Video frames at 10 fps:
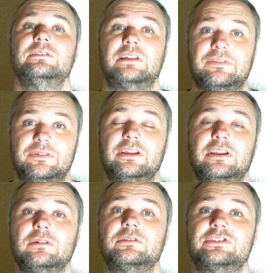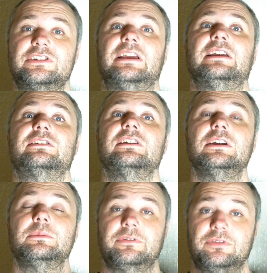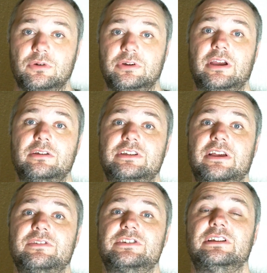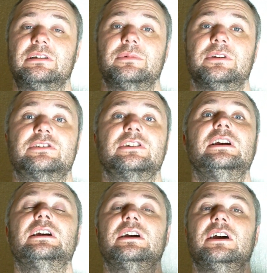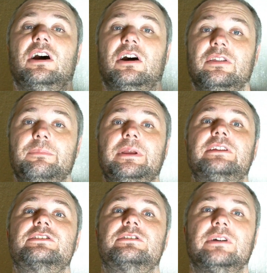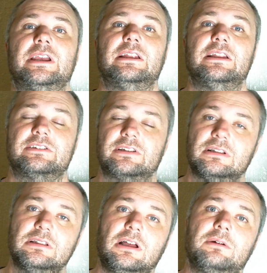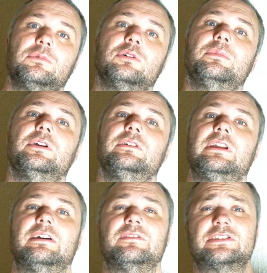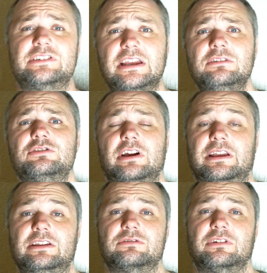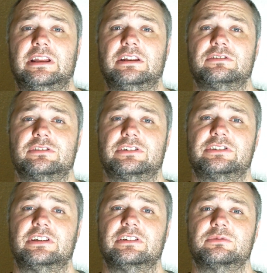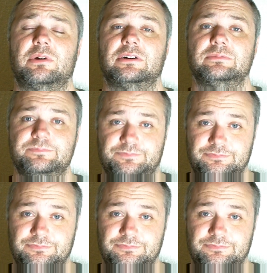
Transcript: Definitely go to see it before it goes out the cinemas. On the big screen, it's a lot more moody, and the soundtrack is really interesting as well,